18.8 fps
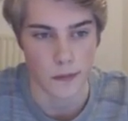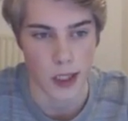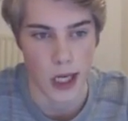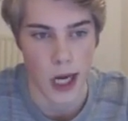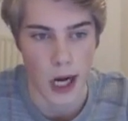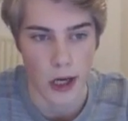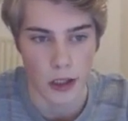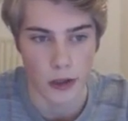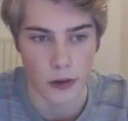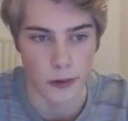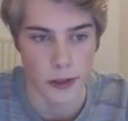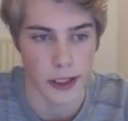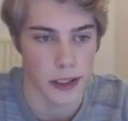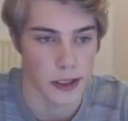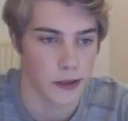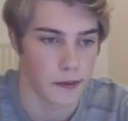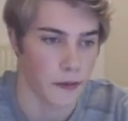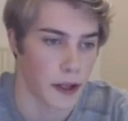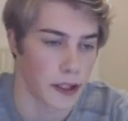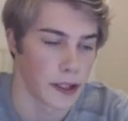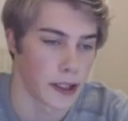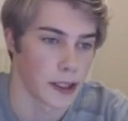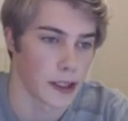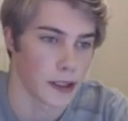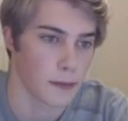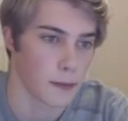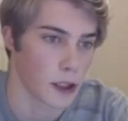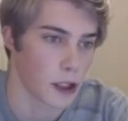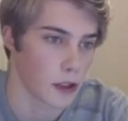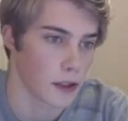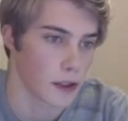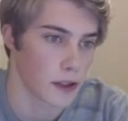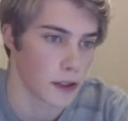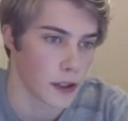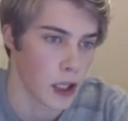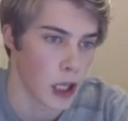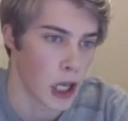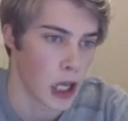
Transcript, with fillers: How do we defend this? Because